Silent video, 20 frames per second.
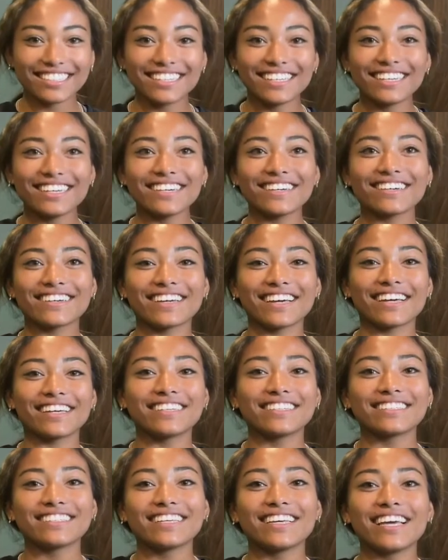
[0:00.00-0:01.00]
Okay.
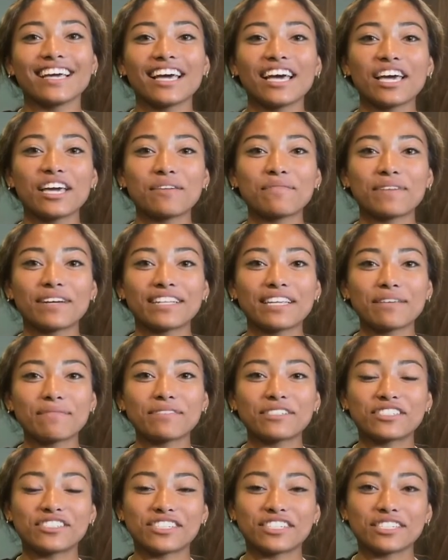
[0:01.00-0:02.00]
Hey, my name
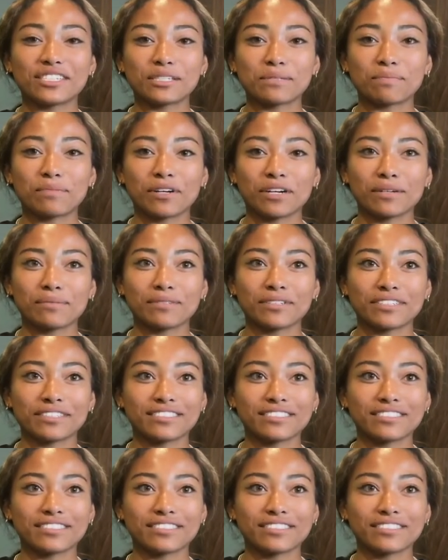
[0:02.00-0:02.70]
is Justice Barber.